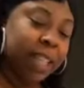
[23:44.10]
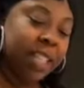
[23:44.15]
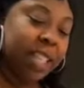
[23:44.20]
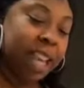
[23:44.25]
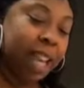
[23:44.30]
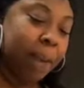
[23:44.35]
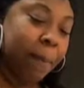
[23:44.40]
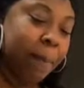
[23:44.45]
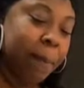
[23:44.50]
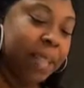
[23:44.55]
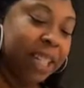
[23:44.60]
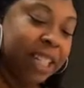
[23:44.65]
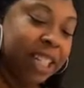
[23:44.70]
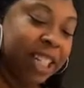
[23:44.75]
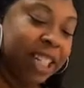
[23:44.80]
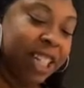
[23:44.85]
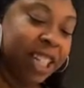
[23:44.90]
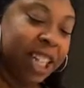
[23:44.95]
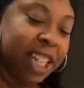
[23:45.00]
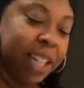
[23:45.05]
like a piece of
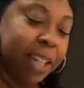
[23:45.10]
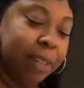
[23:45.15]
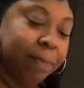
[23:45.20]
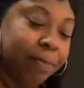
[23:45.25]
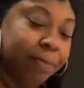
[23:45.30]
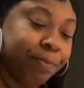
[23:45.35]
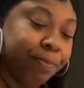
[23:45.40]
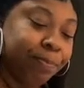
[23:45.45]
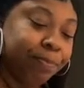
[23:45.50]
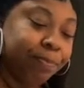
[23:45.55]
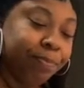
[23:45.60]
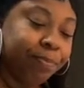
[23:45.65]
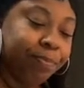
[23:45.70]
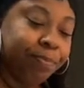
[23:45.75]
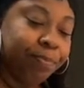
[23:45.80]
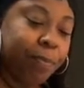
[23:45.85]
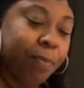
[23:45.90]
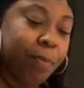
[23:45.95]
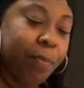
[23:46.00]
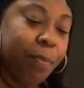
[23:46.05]
chicken.
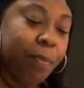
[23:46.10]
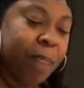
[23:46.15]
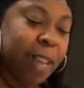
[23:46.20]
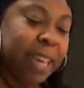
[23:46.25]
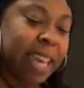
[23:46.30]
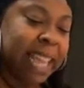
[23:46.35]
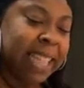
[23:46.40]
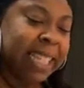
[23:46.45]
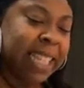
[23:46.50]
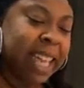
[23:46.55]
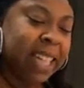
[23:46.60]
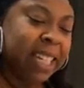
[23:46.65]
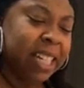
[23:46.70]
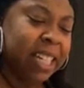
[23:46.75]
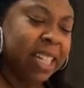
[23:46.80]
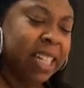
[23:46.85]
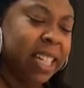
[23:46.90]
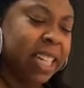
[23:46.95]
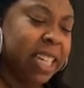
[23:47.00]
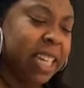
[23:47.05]
That's how
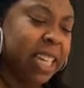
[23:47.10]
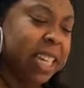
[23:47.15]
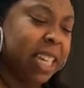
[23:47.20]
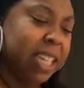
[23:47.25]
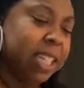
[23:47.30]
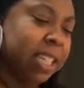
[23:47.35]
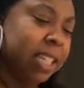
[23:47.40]
good it is.